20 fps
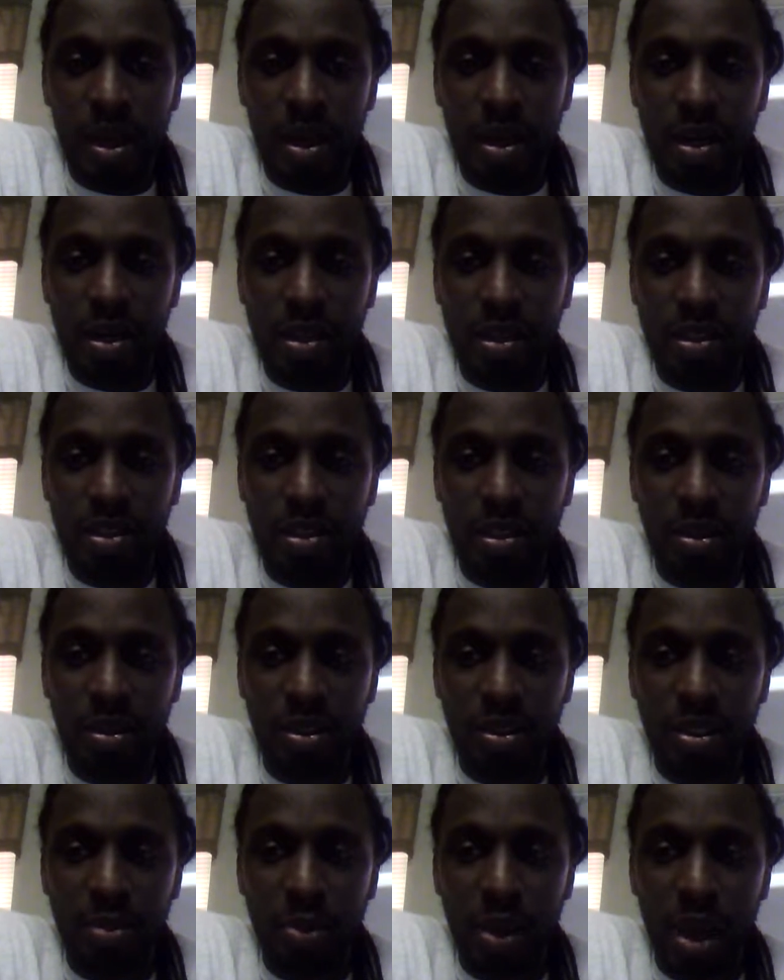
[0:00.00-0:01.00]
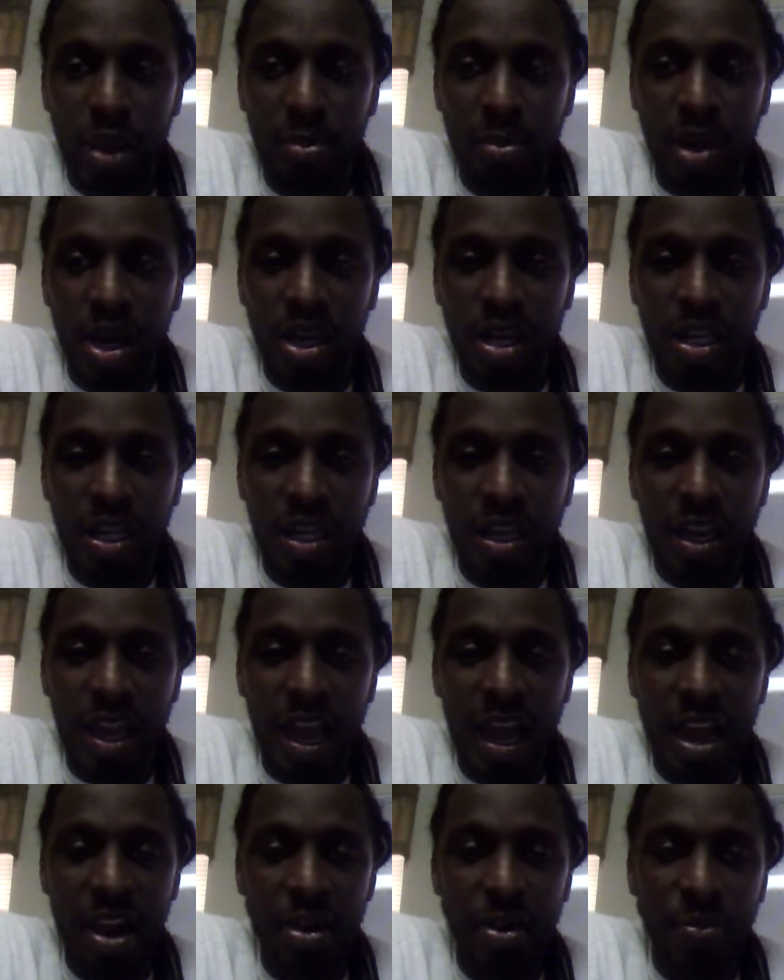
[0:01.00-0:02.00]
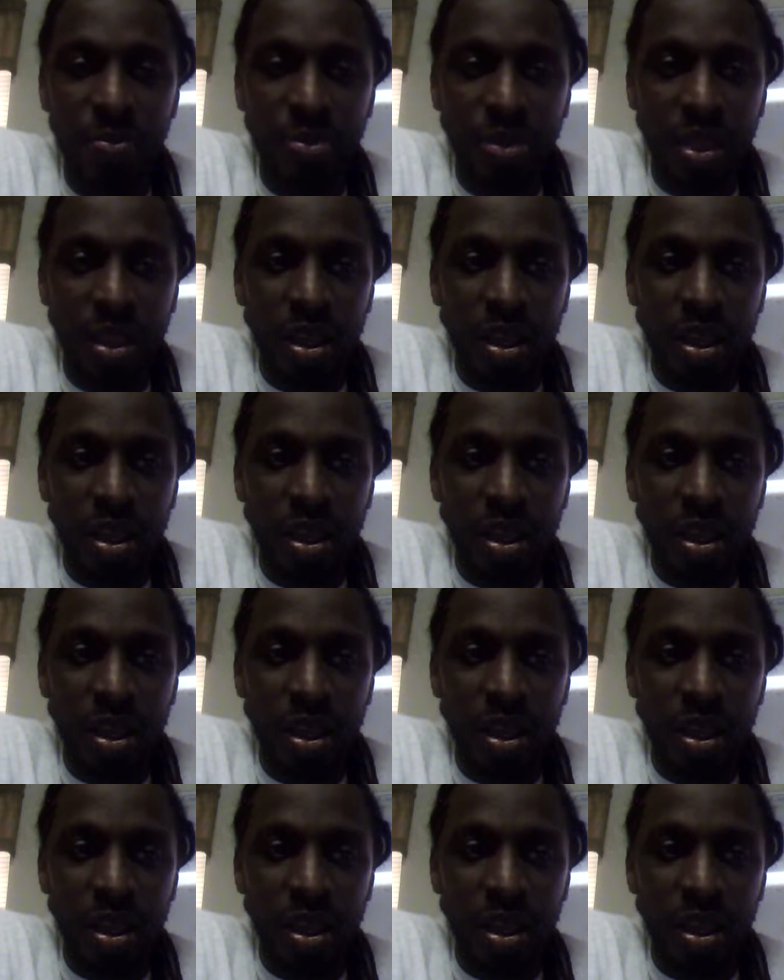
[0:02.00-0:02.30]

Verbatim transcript: uh, to to make money, and now.